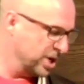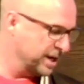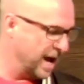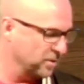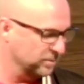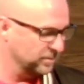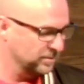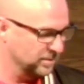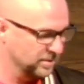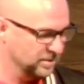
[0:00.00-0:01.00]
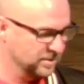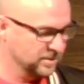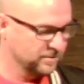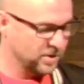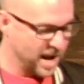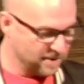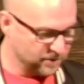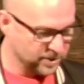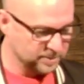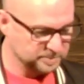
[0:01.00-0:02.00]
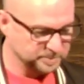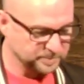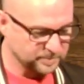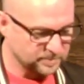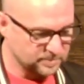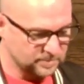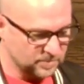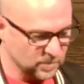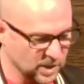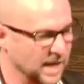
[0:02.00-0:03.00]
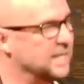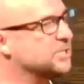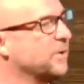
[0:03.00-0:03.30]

out forever. And so he